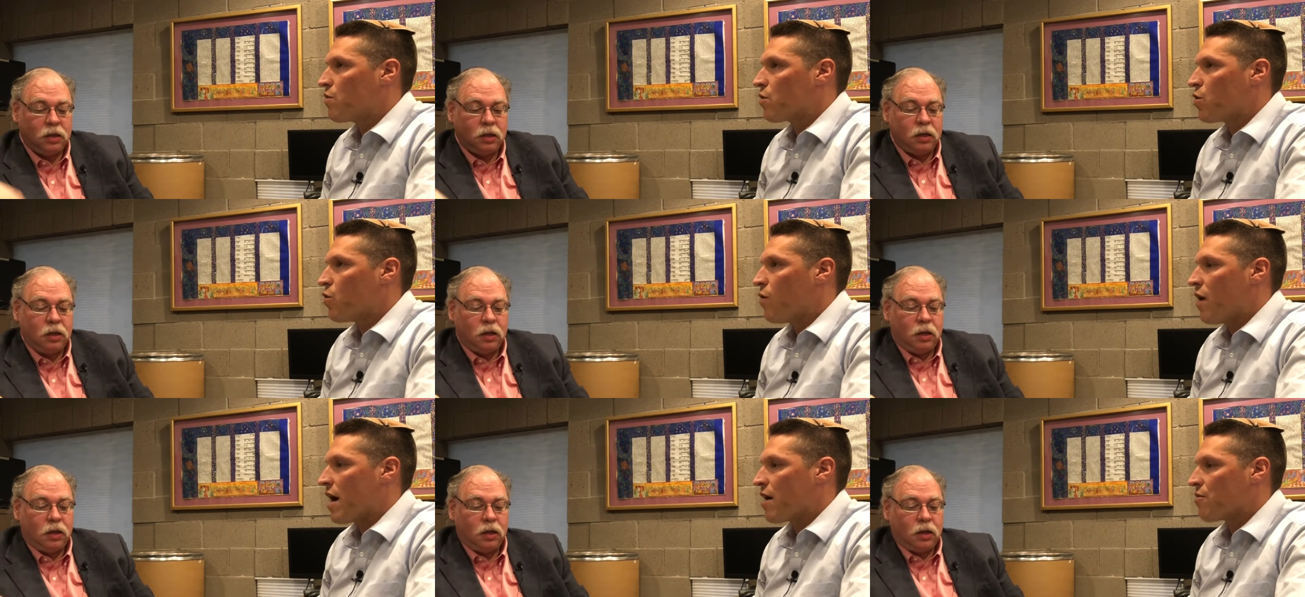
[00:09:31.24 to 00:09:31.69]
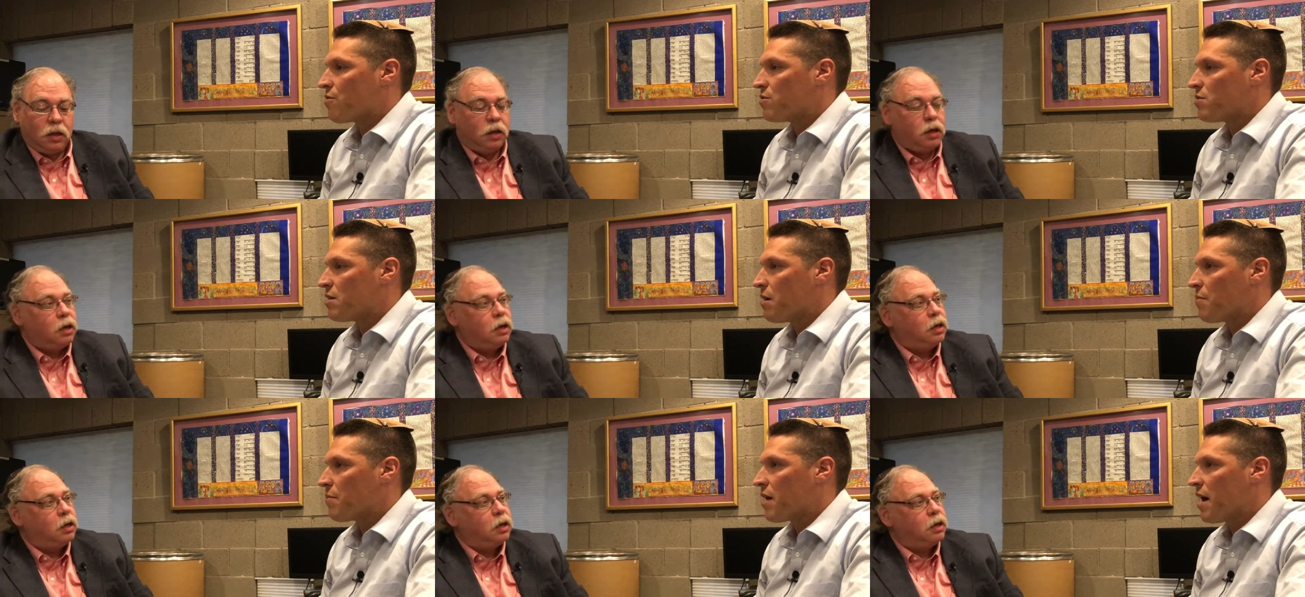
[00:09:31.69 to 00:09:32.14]
Speaker 1: require
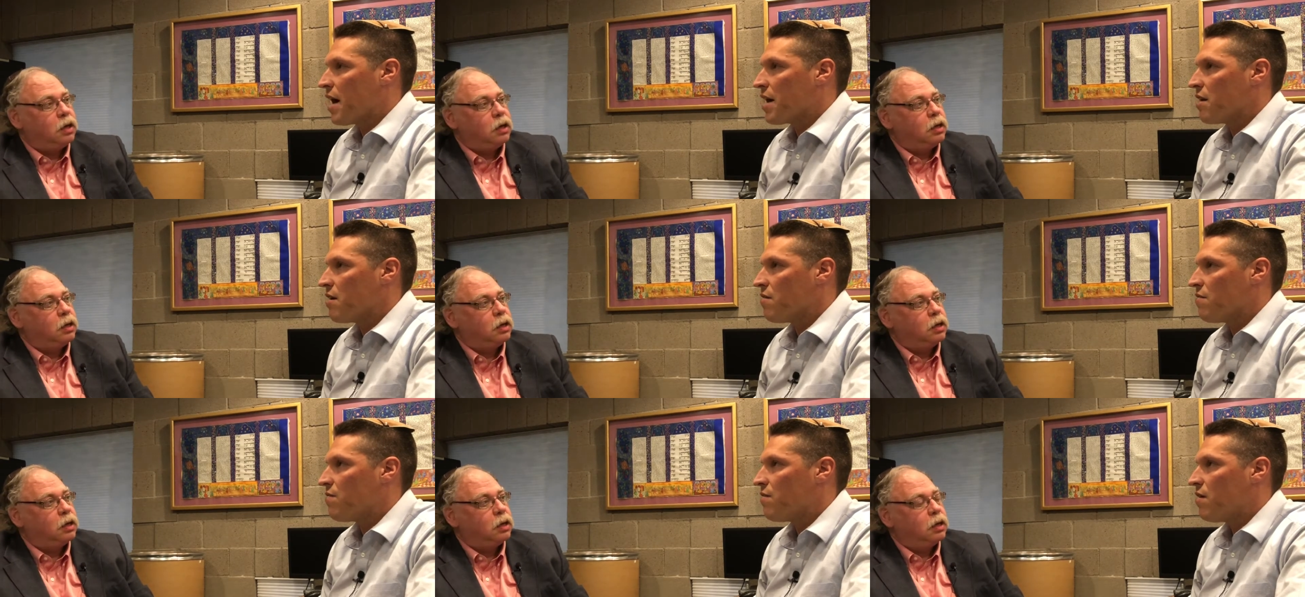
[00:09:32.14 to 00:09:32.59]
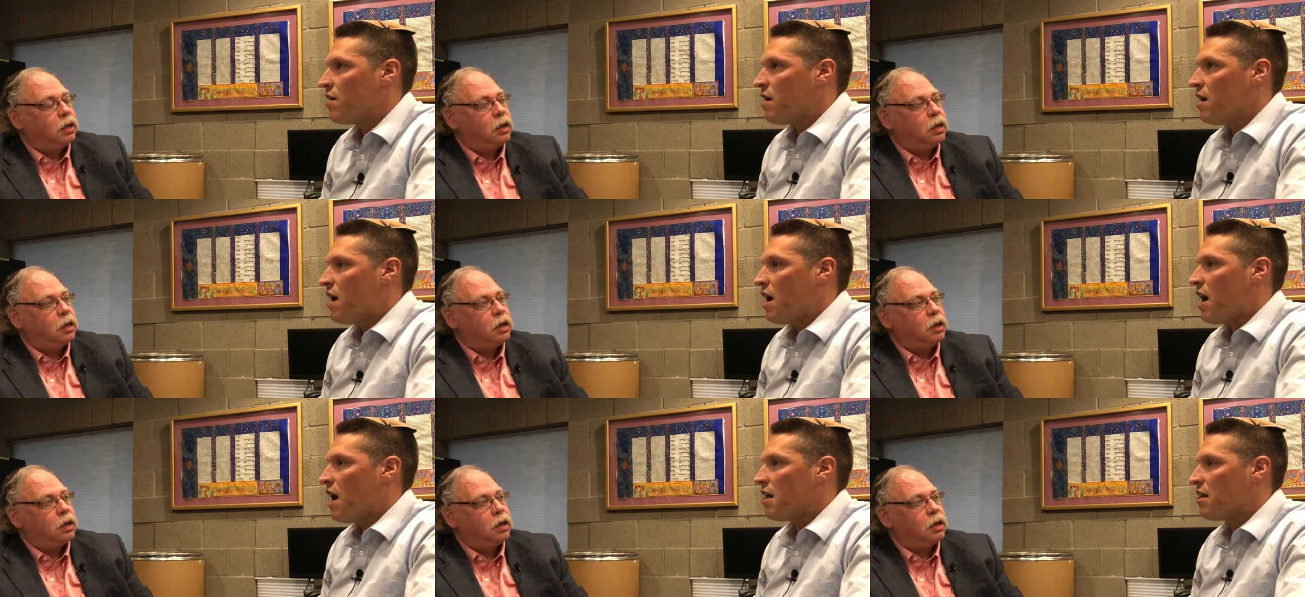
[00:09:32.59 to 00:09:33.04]
some kind of
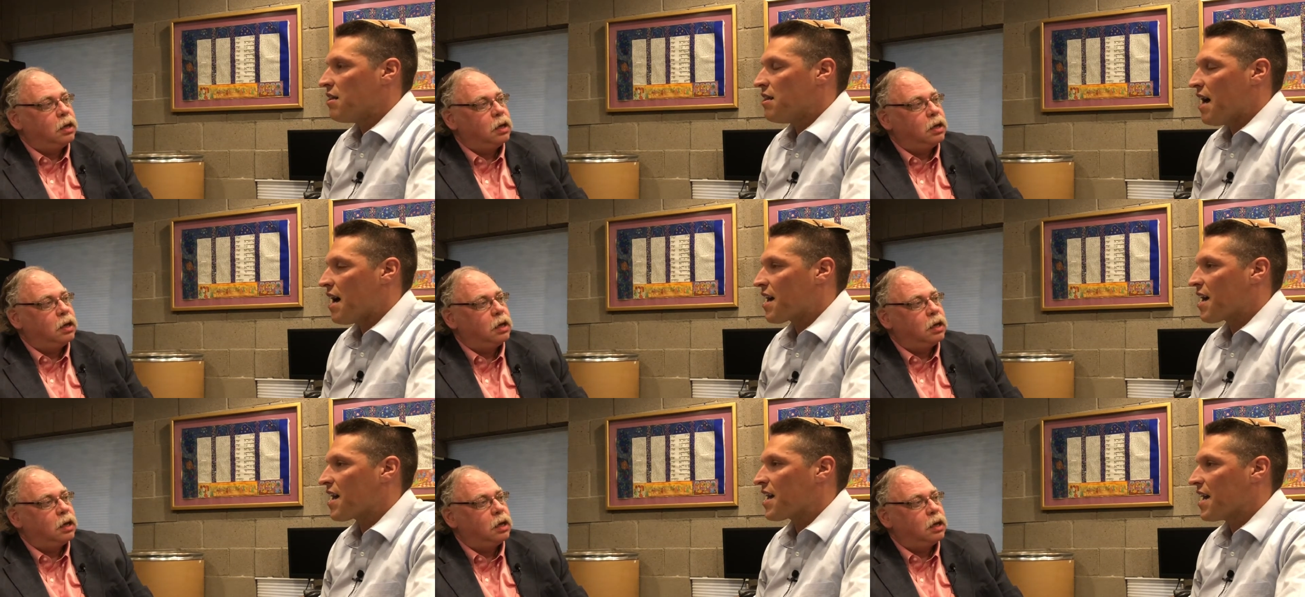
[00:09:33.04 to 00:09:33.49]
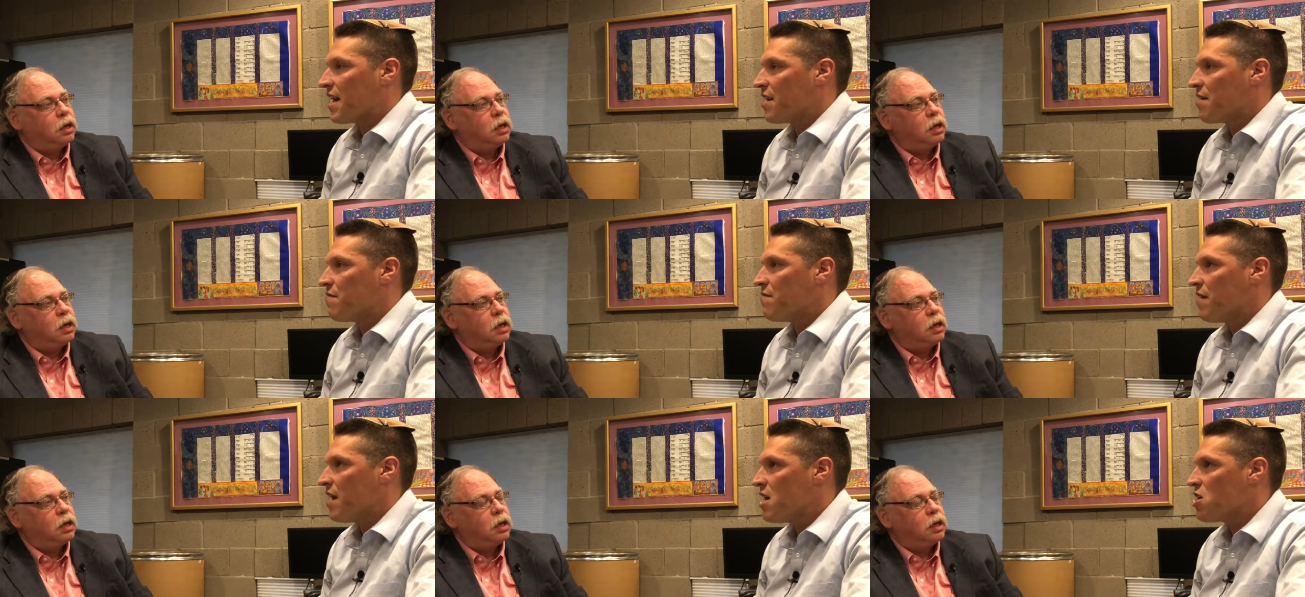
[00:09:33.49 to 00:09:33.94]
halachic
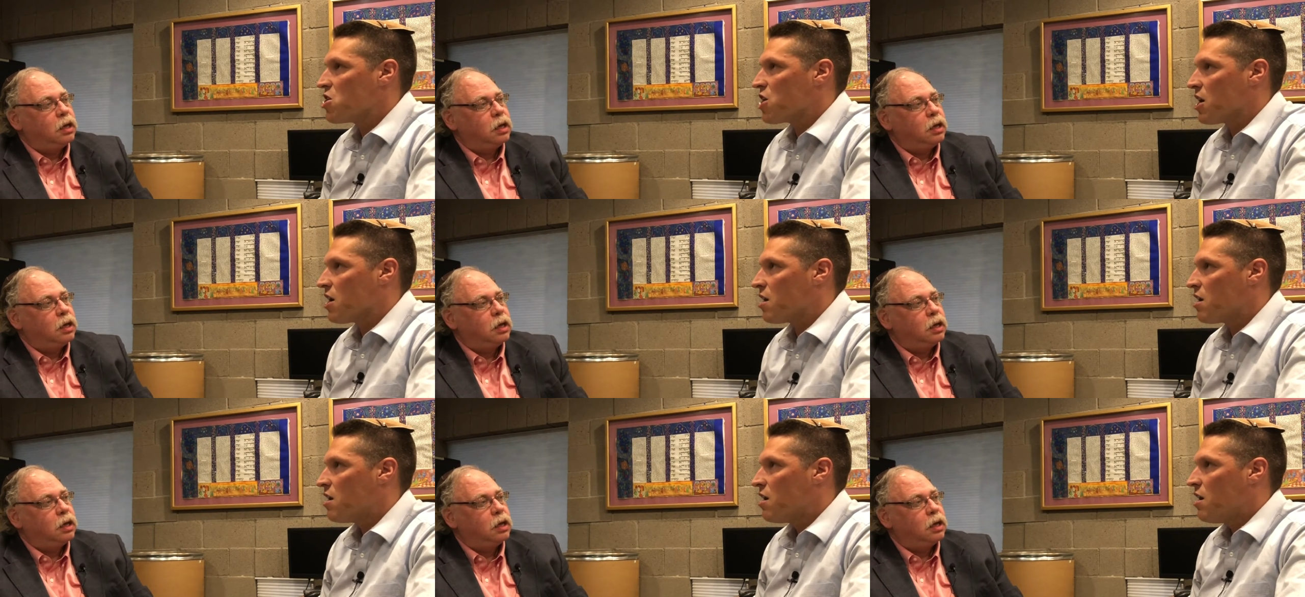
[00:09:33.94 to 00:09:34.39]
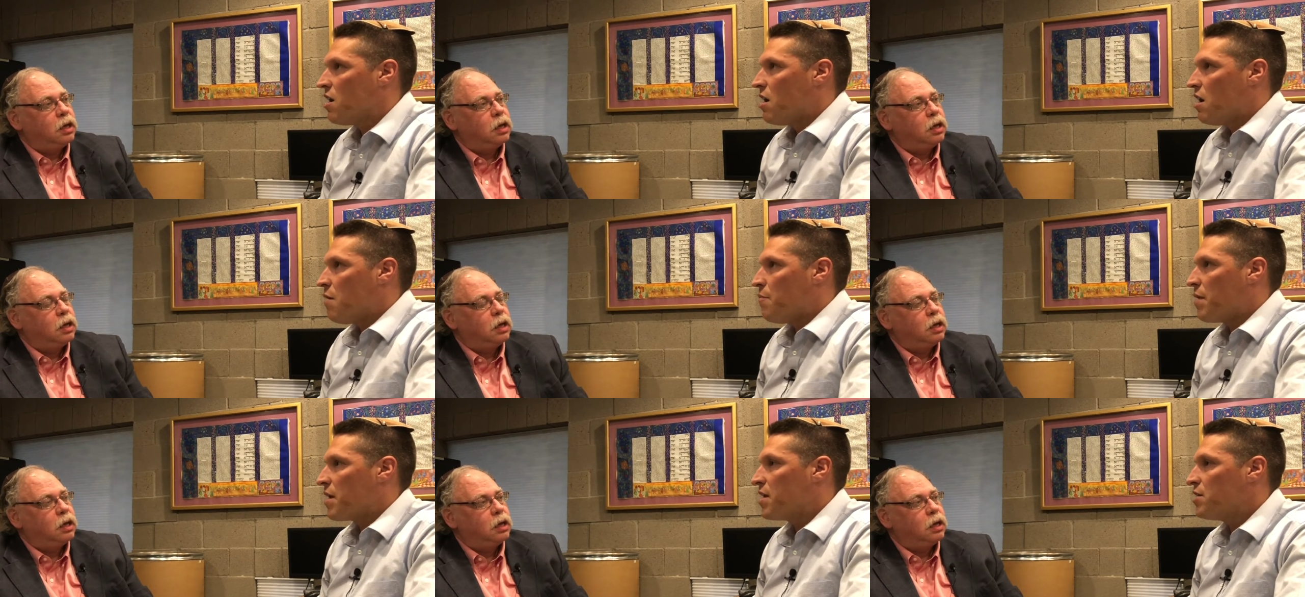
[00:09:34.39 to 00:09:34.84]
innovation
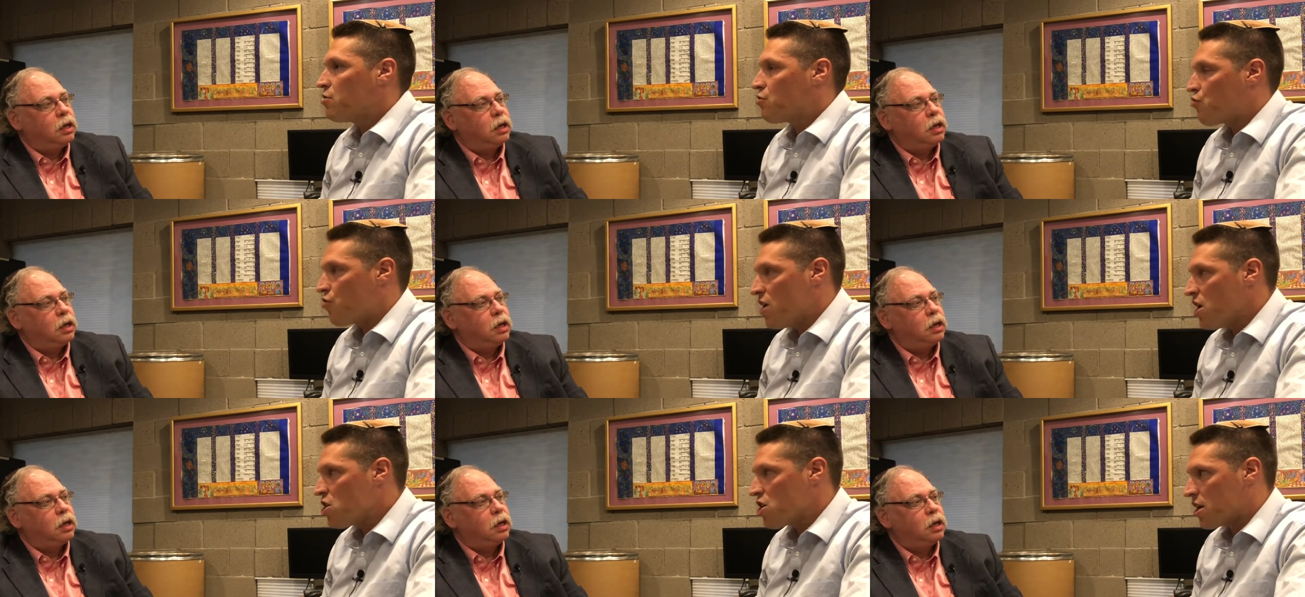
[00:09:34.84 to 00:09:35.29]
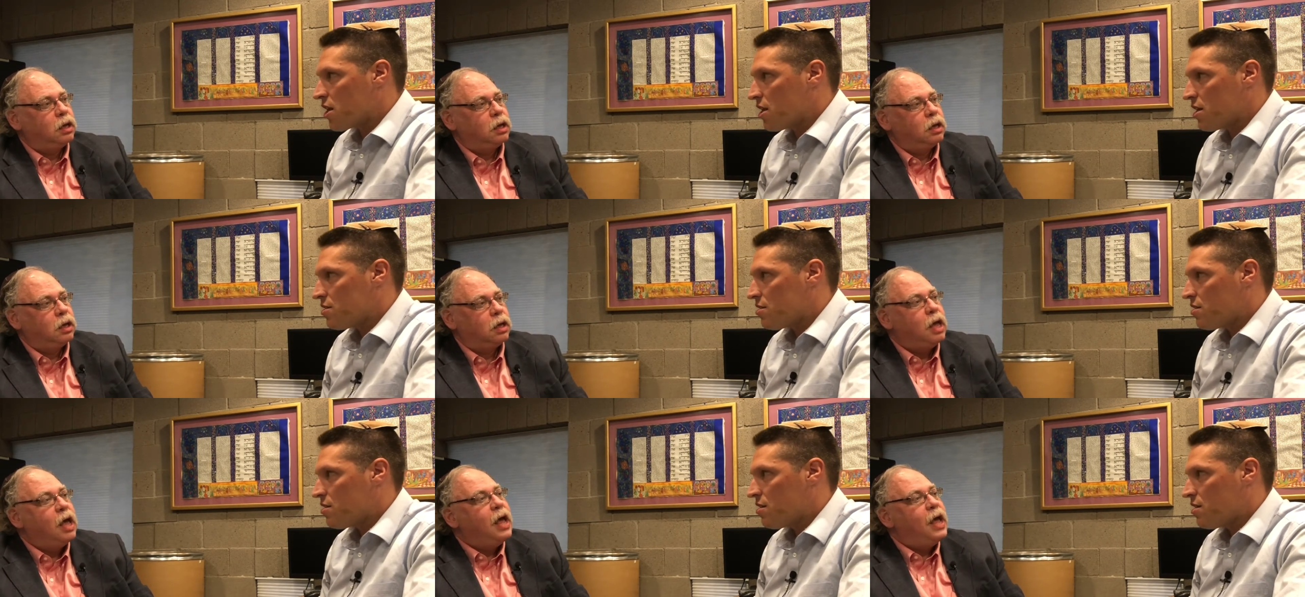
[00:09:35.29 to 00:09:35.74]
but he's a
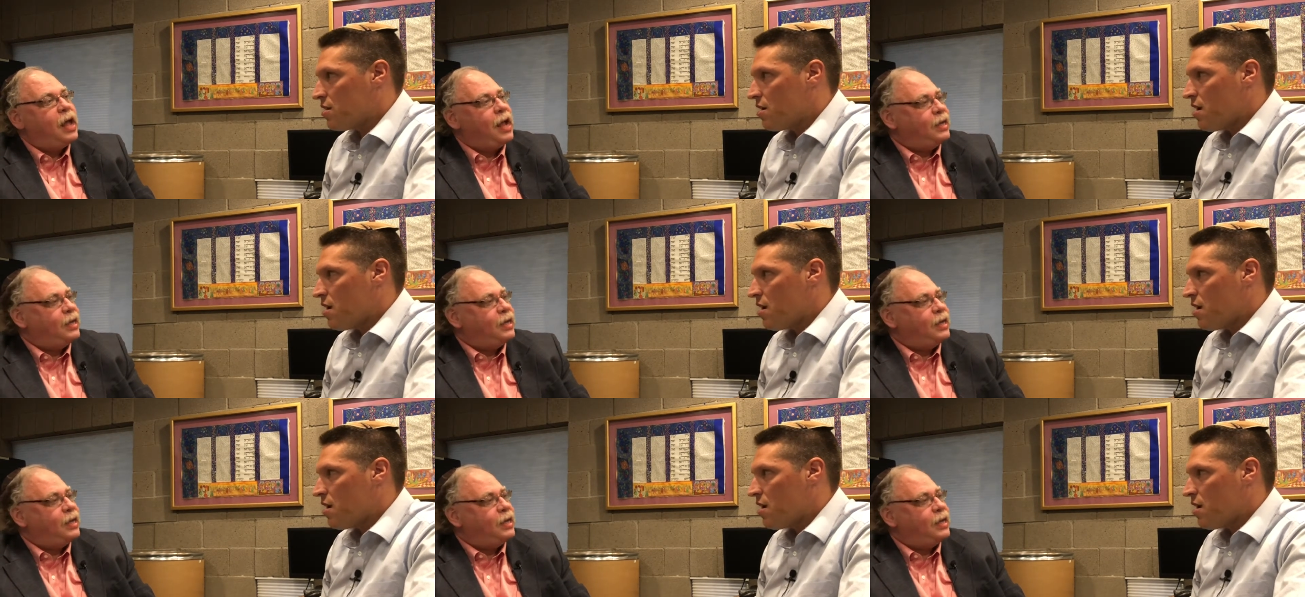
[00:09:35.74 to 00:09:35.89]
traditionalist.